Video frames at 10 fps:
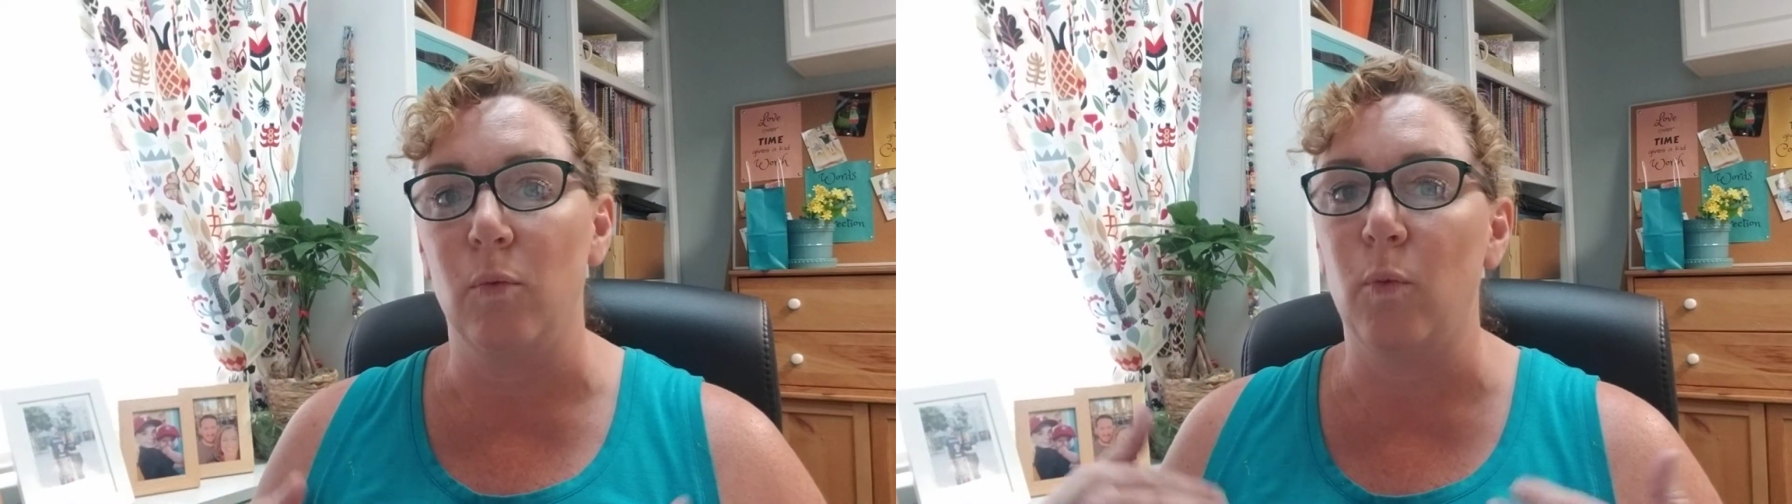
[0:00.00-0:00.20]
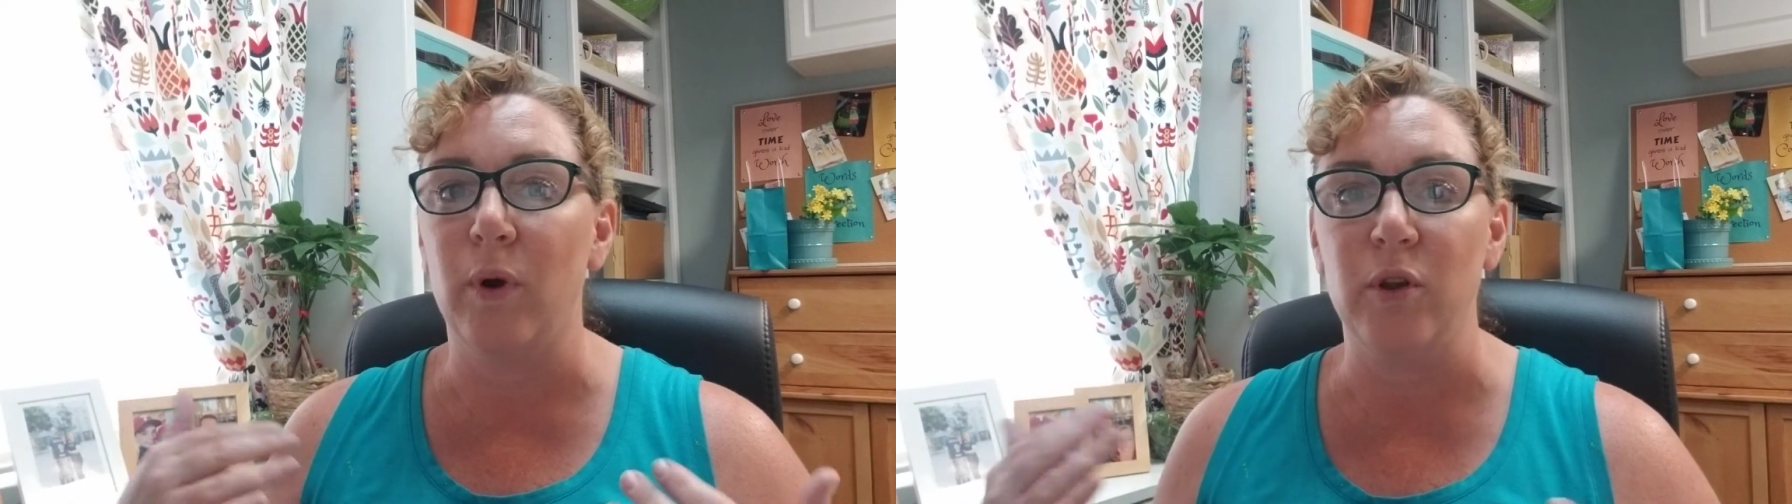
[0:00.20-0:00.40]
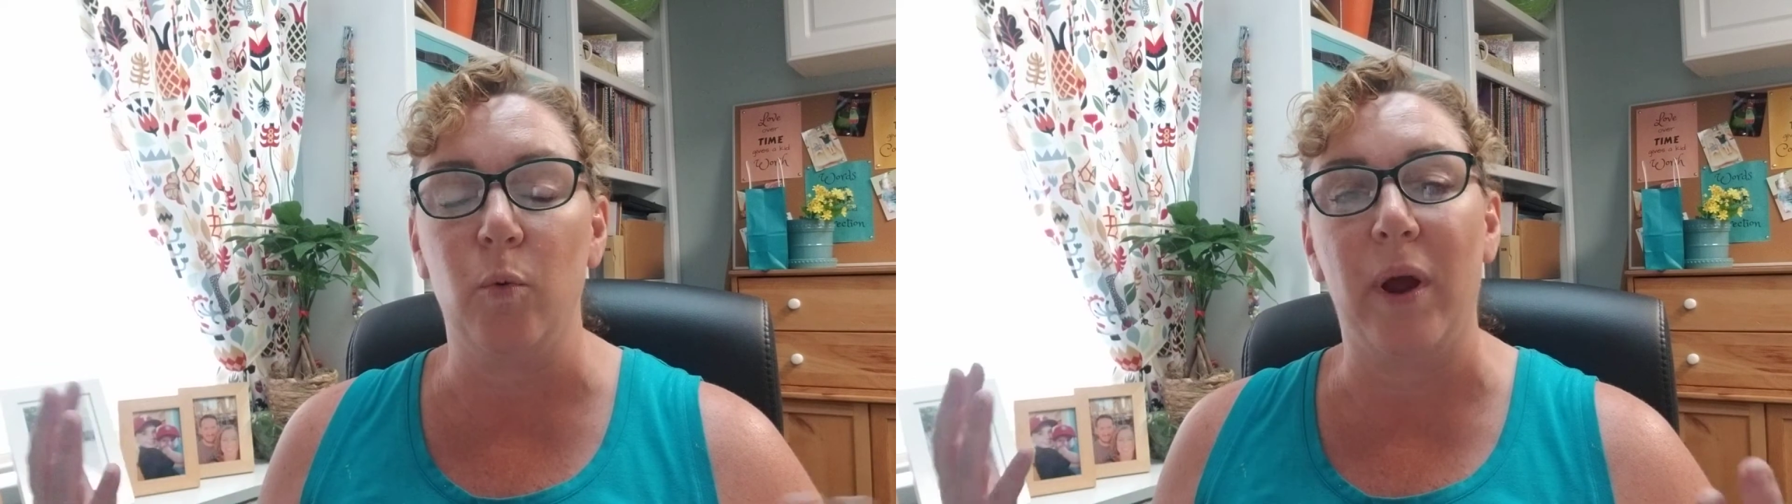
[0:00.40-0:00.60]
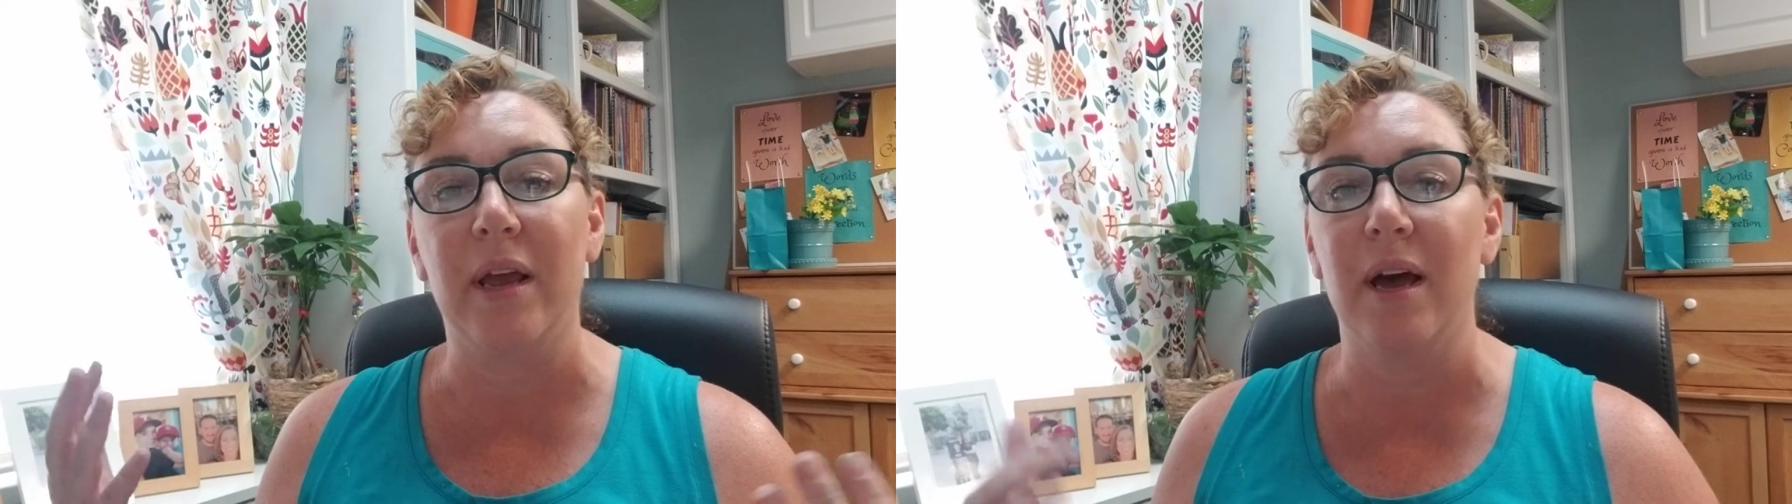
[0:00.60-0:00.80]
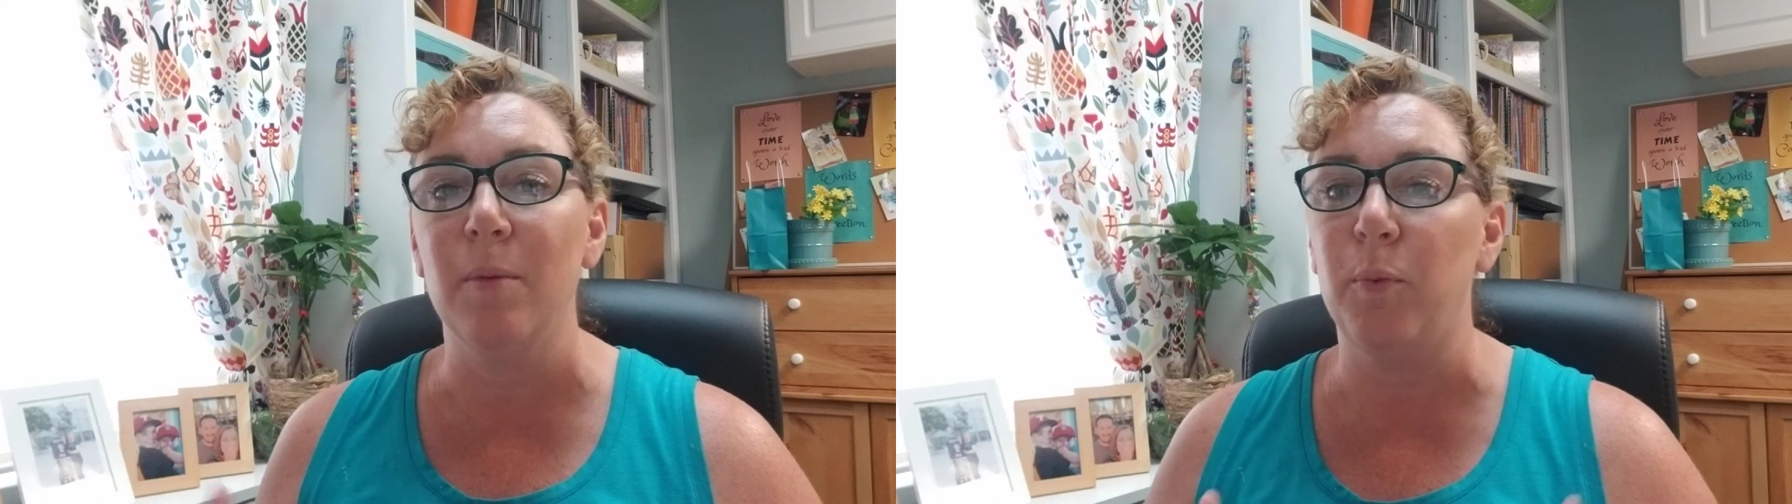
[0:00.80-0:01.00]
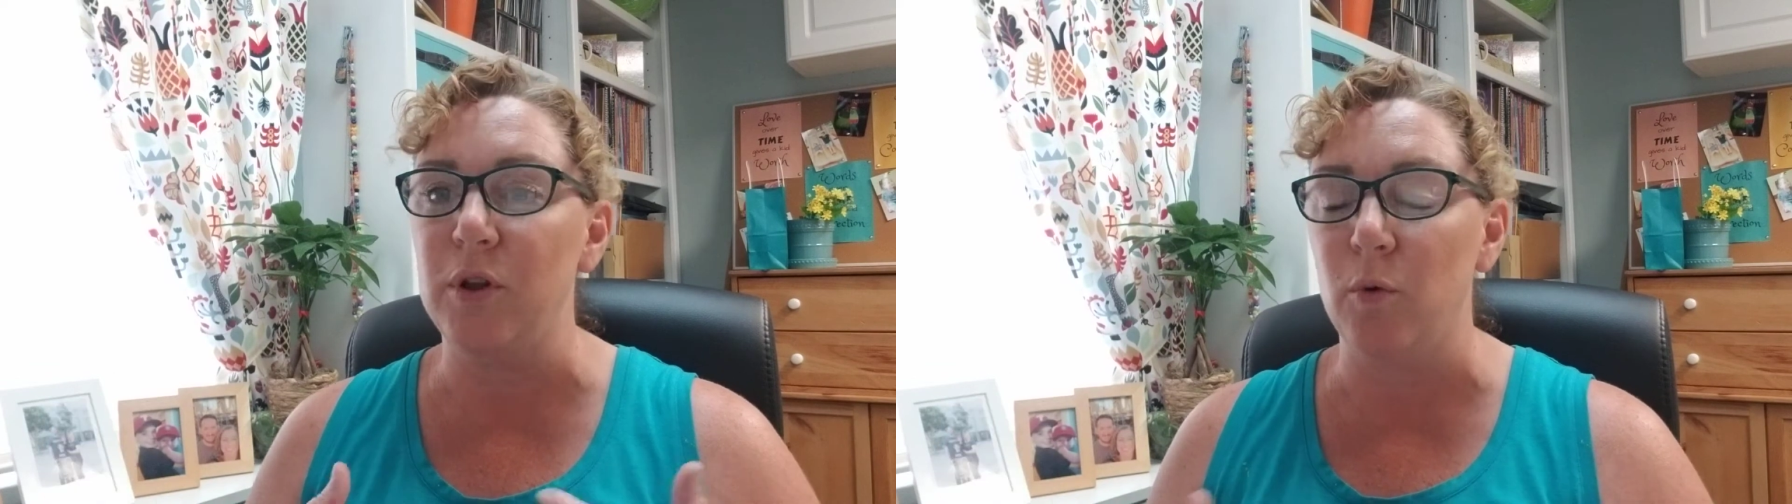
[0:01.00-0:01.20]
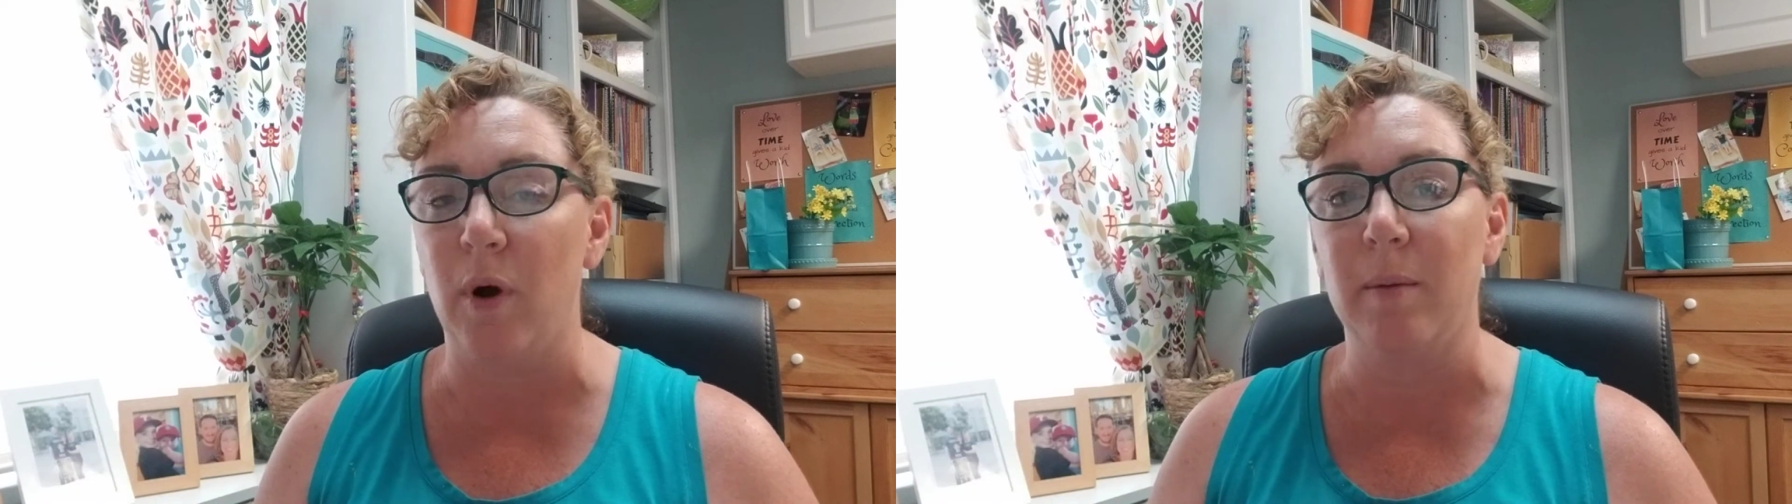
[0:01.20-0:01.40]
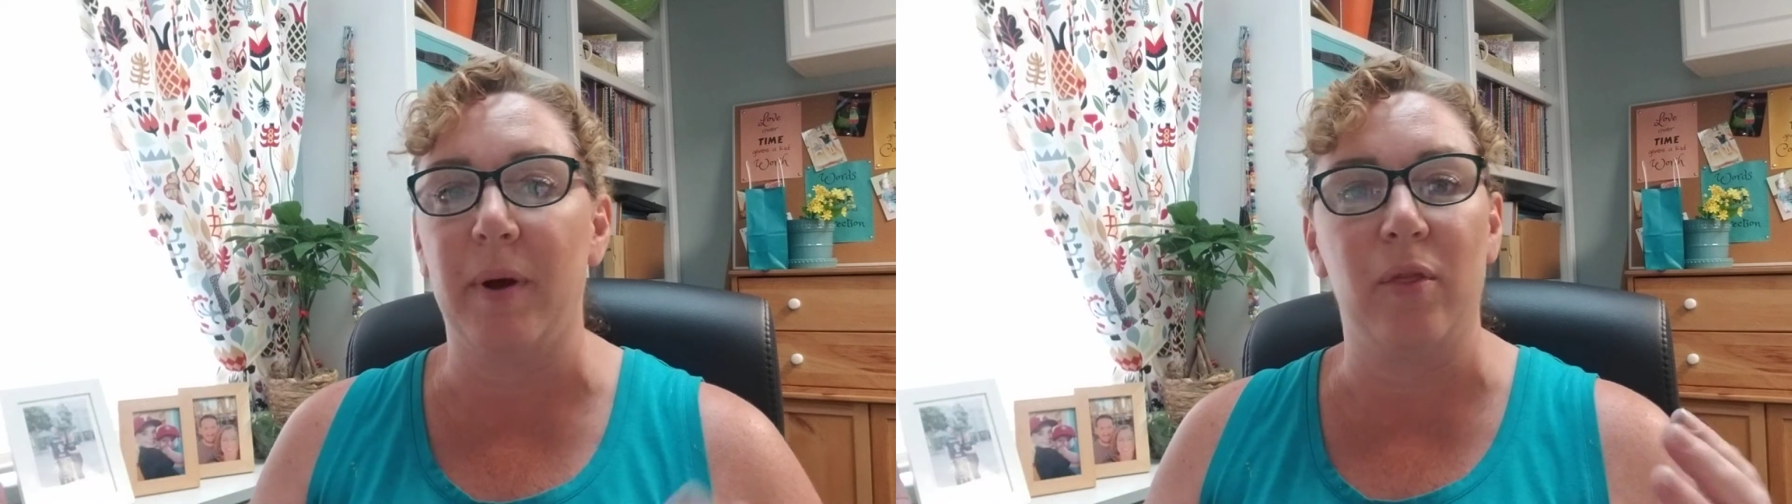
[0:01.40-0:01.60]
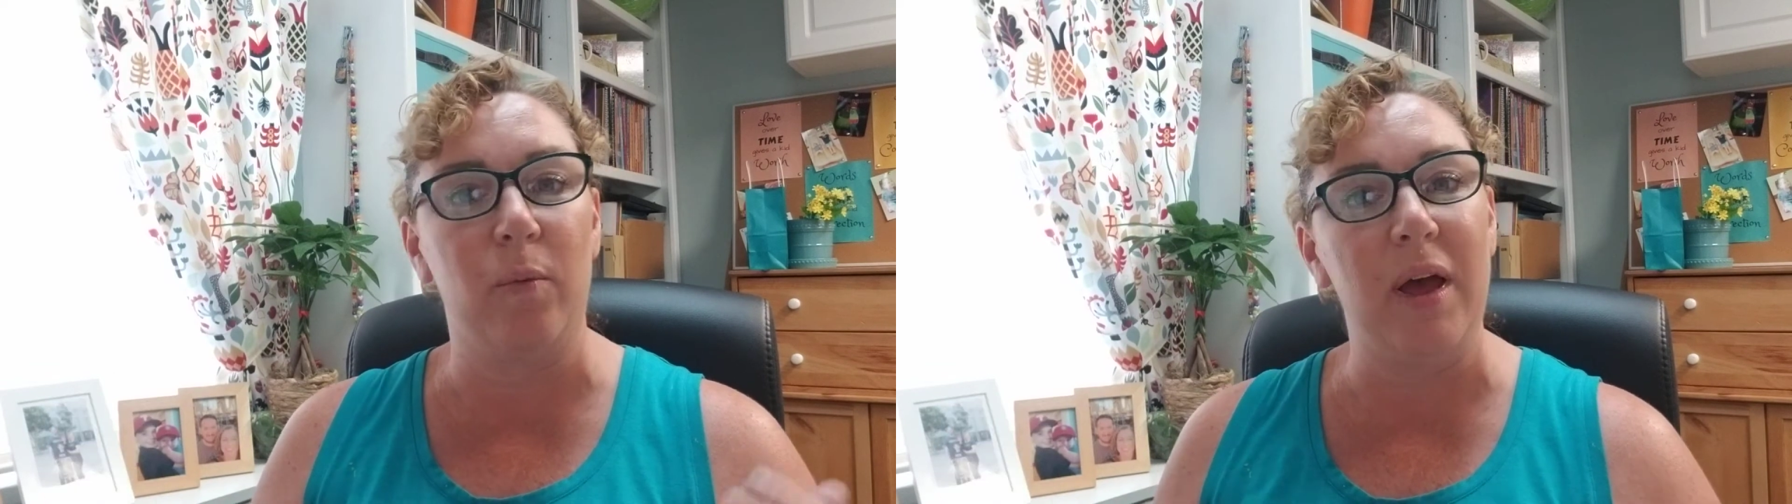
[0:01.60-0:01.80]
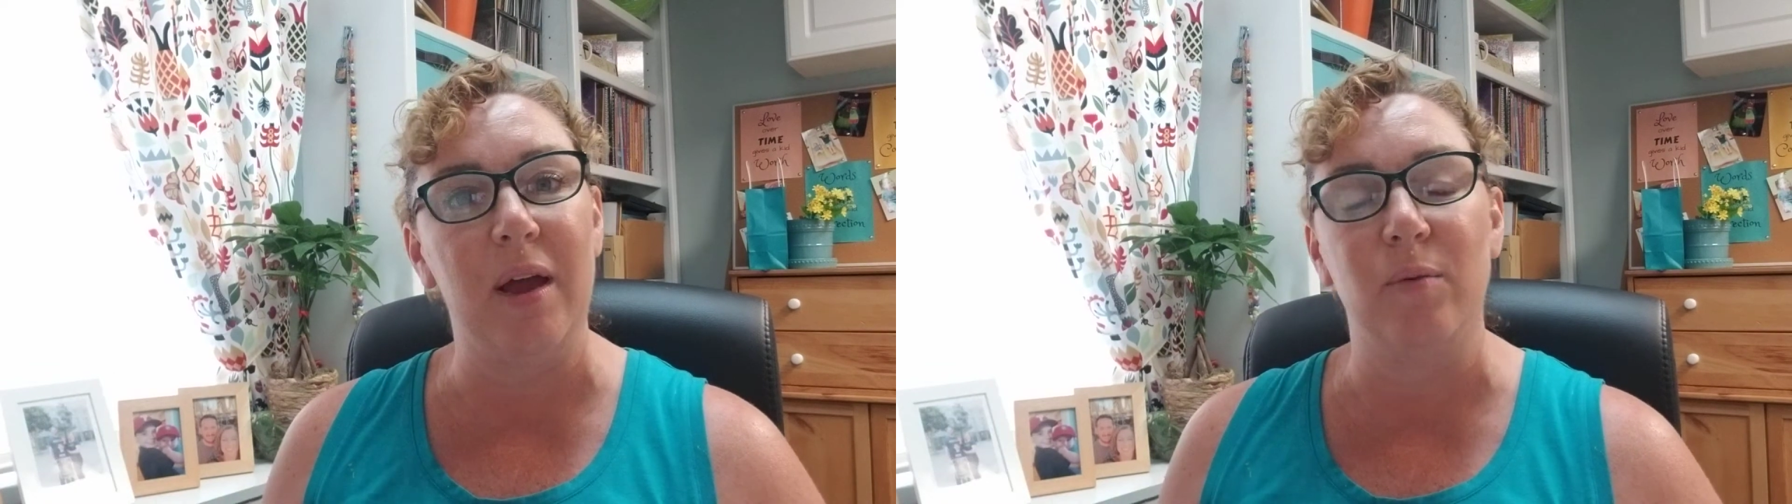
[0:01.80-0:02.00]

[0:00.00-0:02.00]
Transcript: wake up, when you walk by the way,